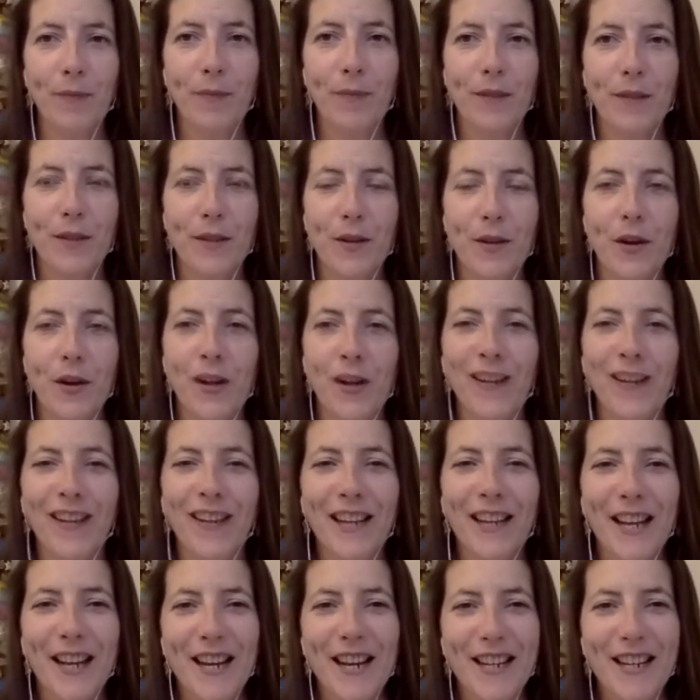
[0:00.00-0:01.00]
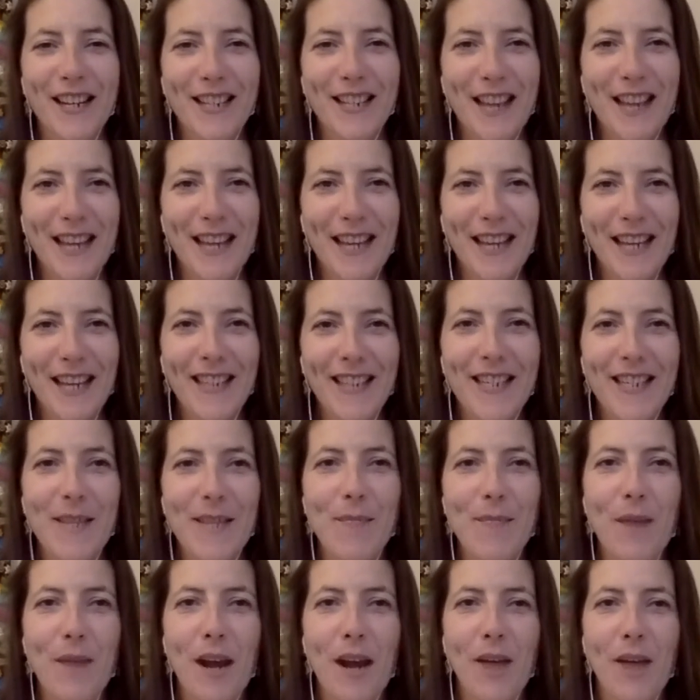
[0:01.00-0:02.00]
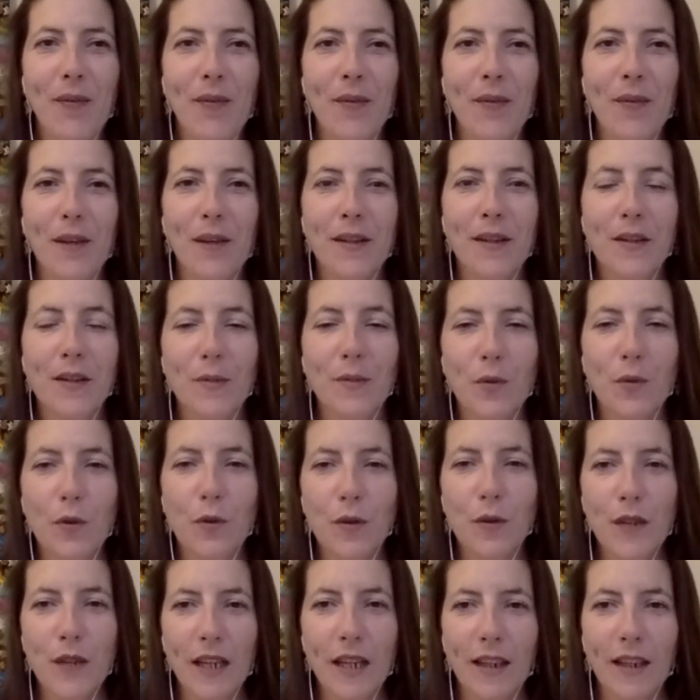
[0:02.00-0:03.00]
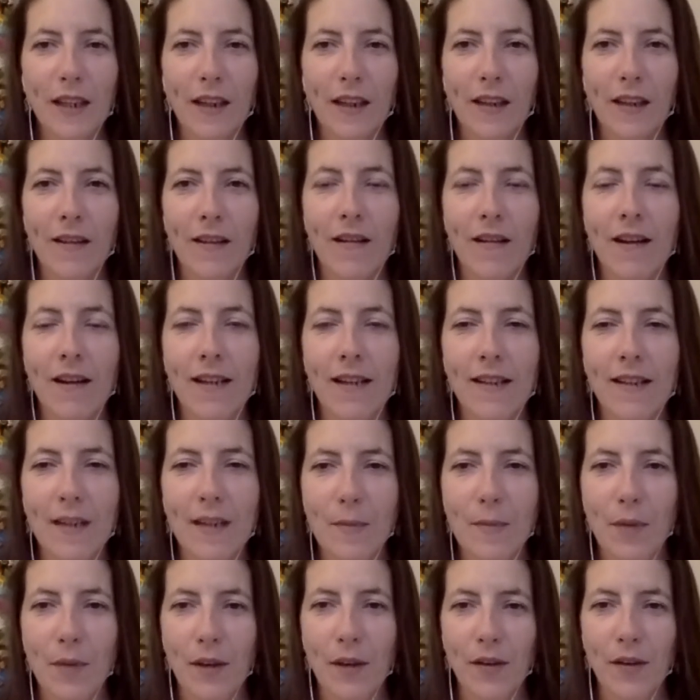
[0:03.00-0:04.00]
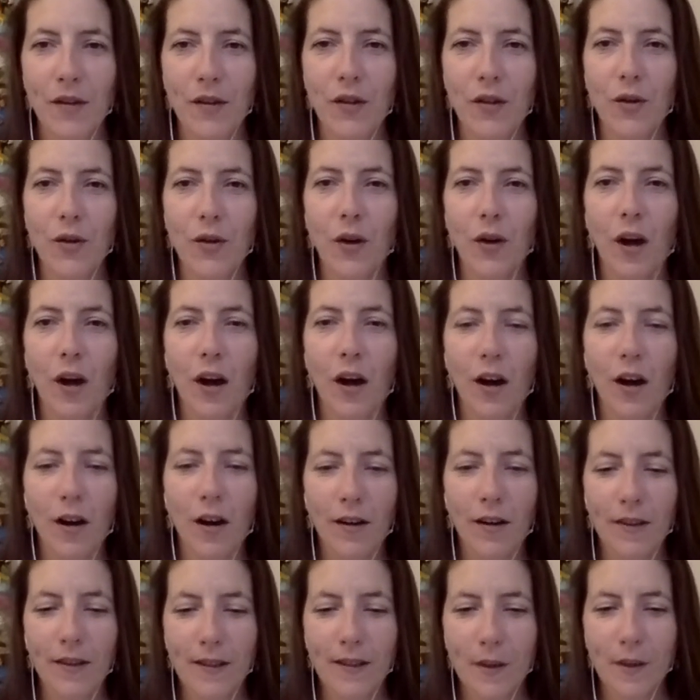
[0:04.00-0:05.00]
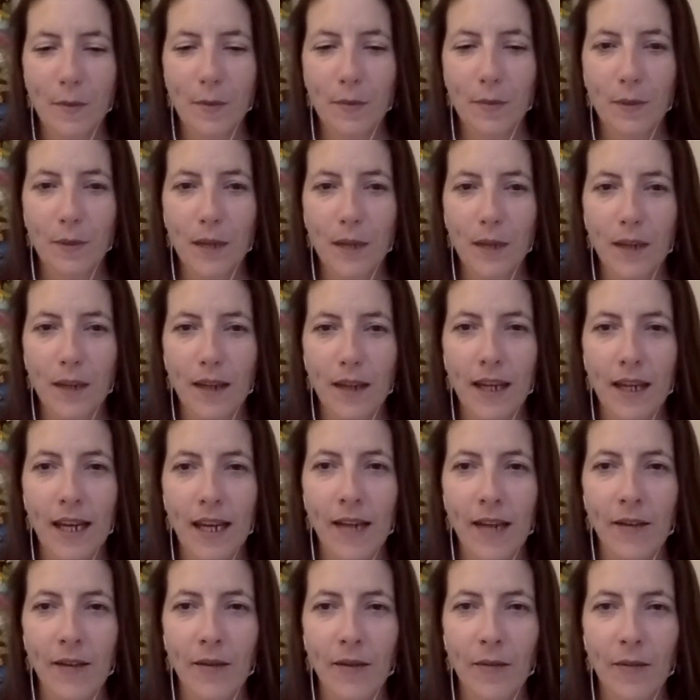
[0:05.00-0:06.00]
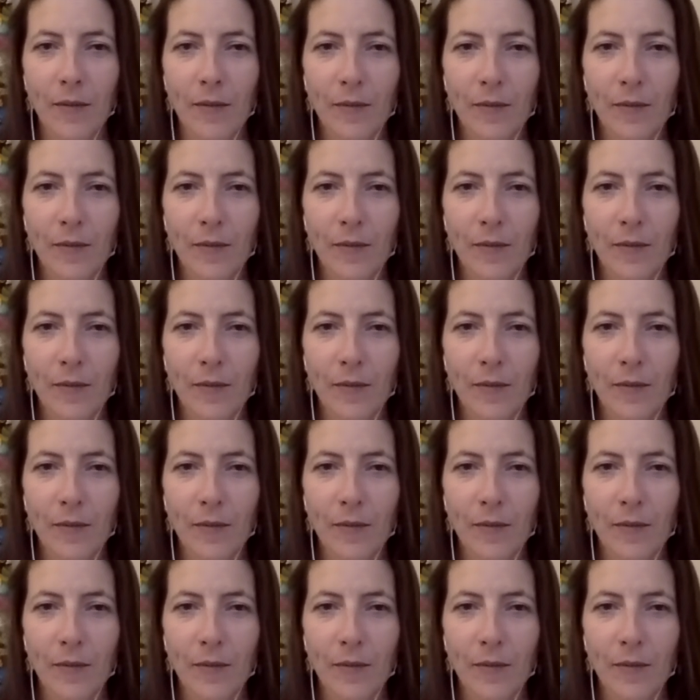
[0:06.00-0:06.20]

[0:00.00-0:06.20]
So taking a deep breath, first of all, taking a nice deep breath into your heart. So breathing in.